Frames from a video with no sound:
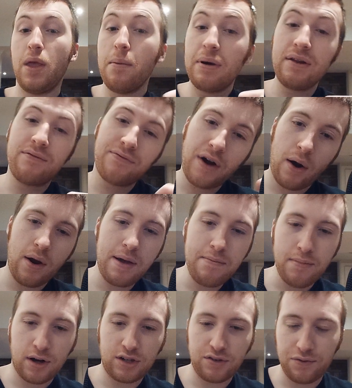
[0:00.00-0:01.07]
But it very
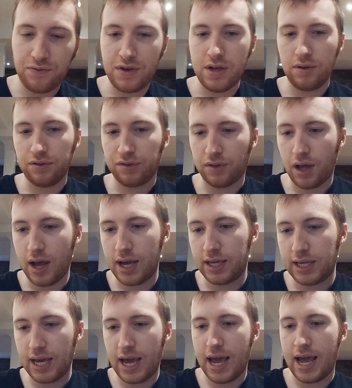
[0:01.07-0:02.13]
much feels
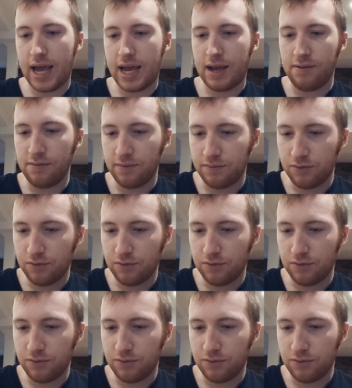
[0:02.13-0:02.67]
like a